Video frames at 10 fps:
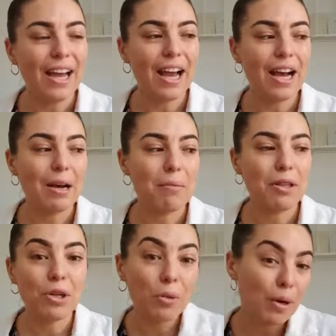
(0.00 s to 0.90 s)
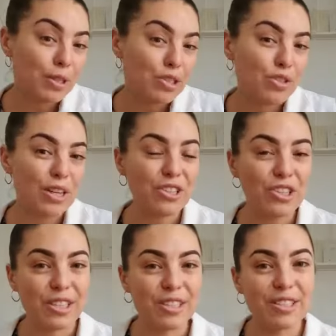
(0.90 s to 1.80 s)
and the quad
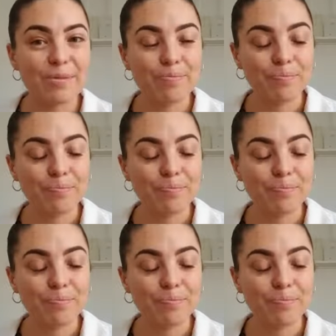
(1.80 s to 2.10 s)
stretches.